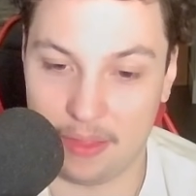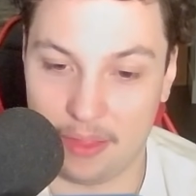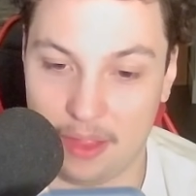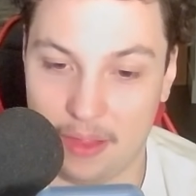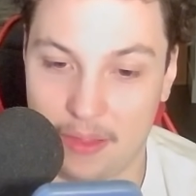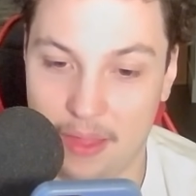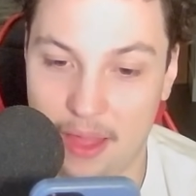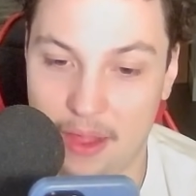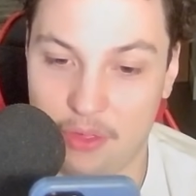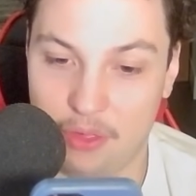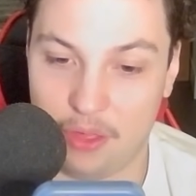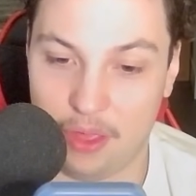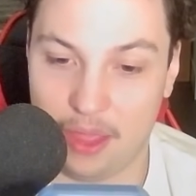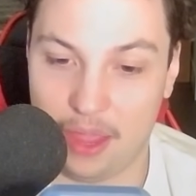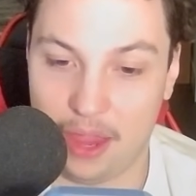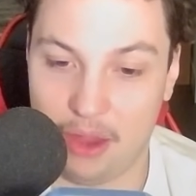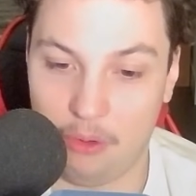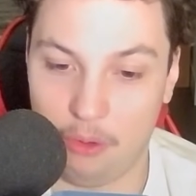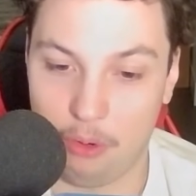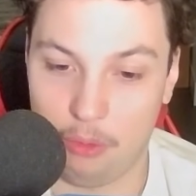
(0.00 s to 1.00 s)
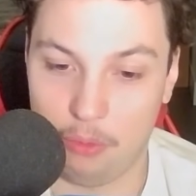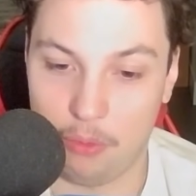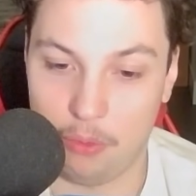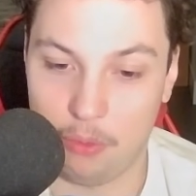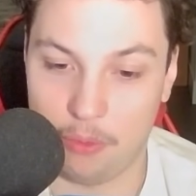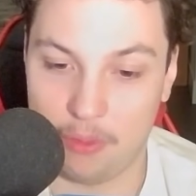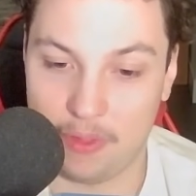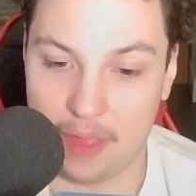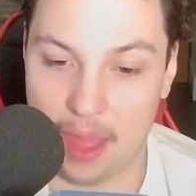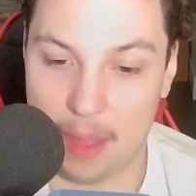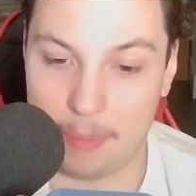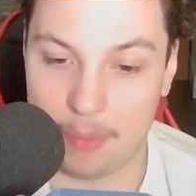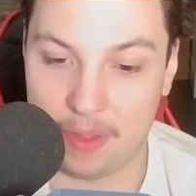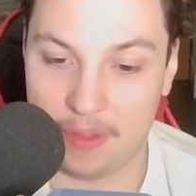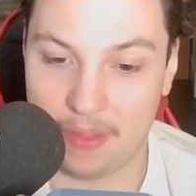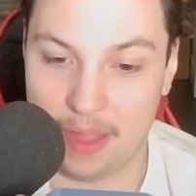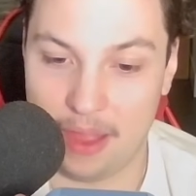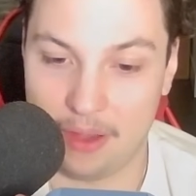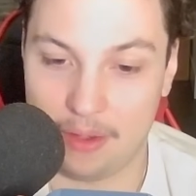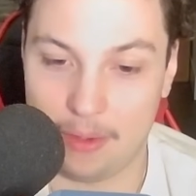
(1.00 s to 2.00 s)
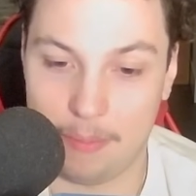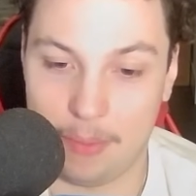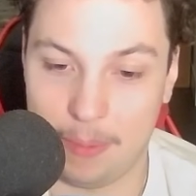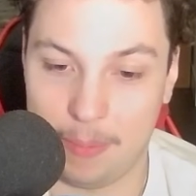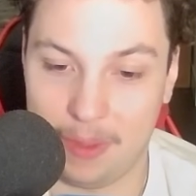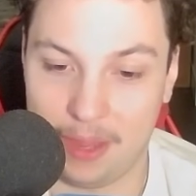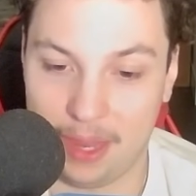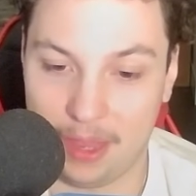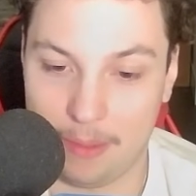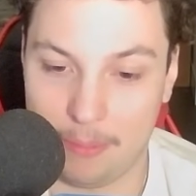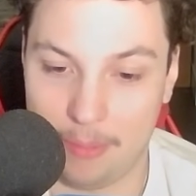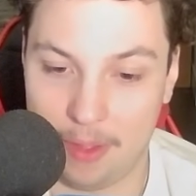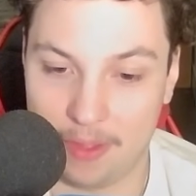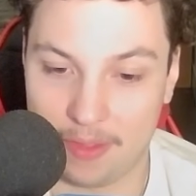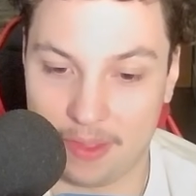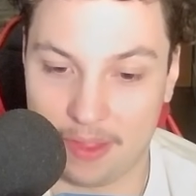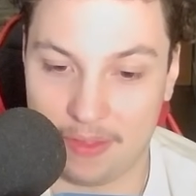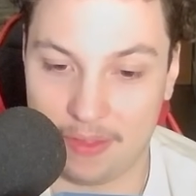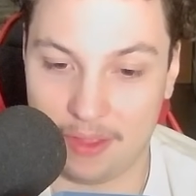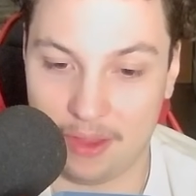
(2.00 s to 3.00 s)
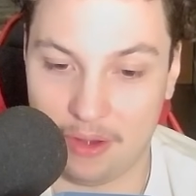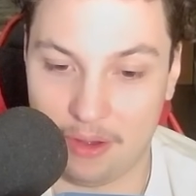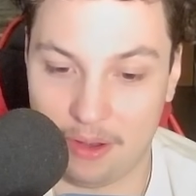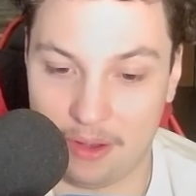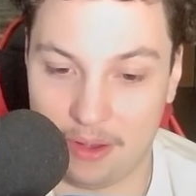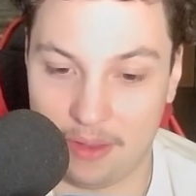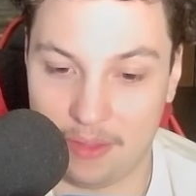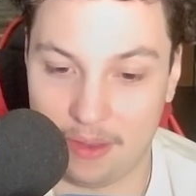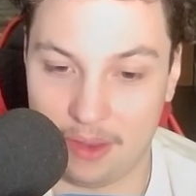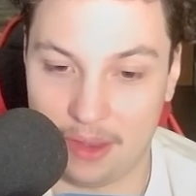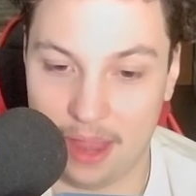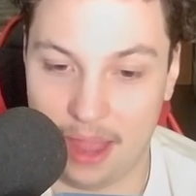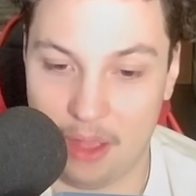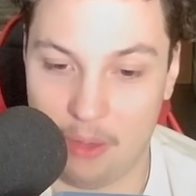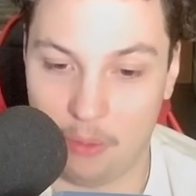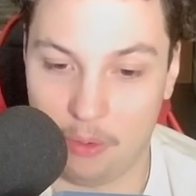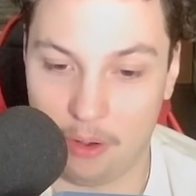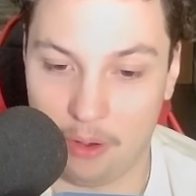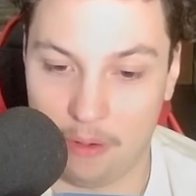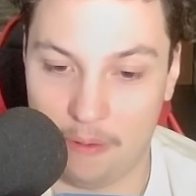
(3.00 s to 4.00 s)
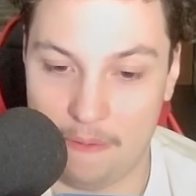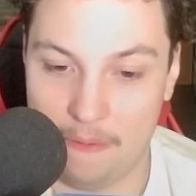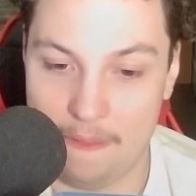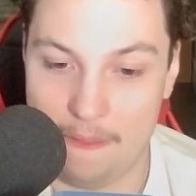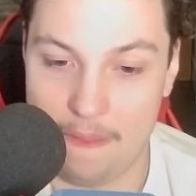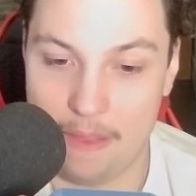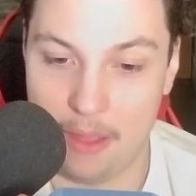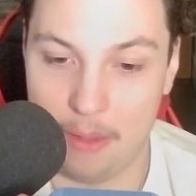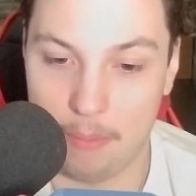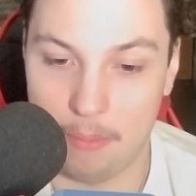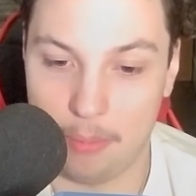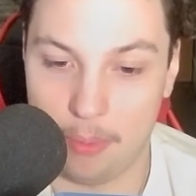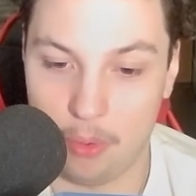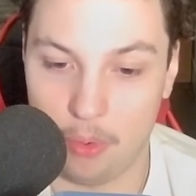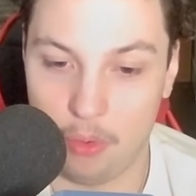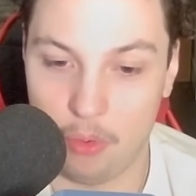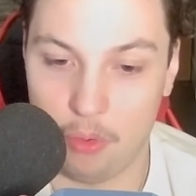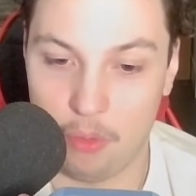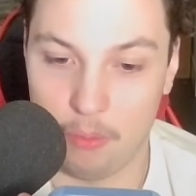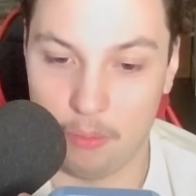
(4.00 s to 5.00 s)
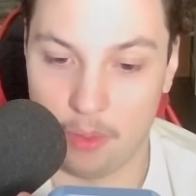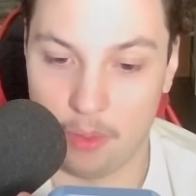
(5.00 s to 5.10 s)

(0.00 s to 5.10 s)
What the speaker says: Let's actually arrow those Zappies down to maybe get the Musketeer onto the tower. Boom.